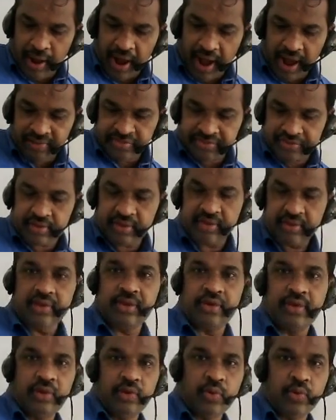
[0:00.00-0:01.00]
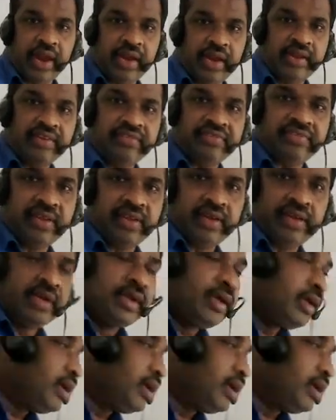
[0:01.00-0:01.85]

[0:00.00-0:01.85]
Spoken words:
marks, you can just